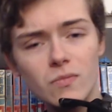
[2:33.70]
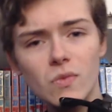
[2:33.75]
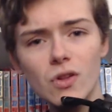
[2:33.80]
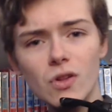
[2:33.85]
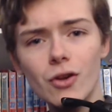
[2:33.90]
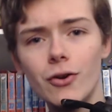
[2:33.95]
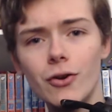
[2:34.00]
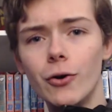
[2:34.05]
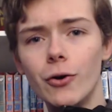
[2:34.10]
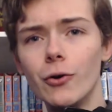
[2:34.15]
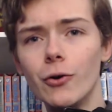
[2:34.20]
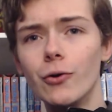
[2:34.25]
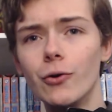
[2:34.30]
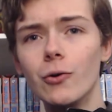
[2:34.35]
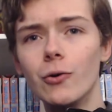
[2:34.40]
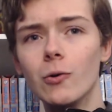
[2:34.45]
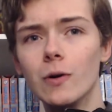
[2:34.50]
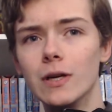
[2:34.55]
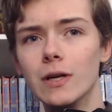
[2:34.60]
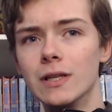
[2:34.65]

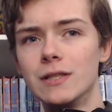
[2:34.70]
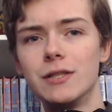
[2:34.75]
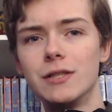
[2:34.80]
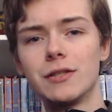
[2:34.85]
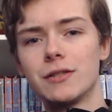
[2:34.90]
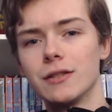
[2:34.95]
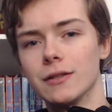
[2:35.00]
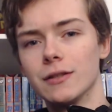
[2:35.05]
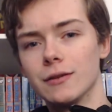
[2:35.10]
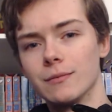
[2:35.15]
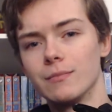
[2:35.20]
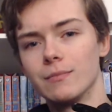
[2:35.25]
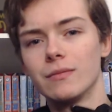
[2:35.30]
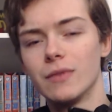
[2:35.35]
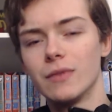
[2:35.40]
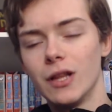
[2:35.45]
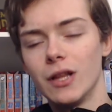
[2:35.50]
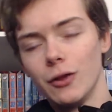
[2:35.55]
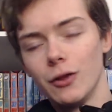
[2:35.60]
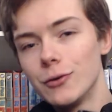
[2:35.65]
who is just a
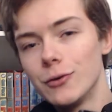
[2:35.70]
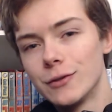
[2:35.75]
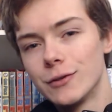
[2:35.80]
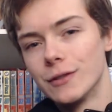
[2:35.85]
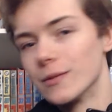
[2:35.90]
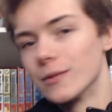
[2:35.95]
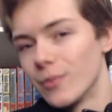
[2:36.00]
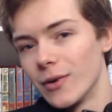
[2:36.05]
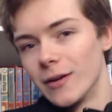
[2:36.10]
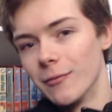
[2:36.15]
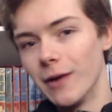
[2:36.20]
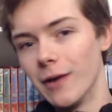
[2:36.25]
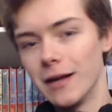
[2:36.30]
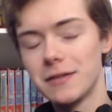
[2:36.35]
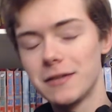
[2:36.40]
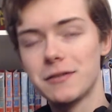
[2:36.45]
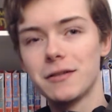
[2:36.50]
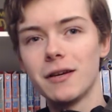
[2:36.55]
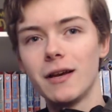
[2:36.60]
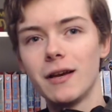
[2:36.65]
loser, pretty
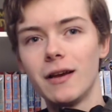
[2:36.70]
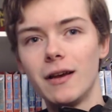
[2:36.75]
much.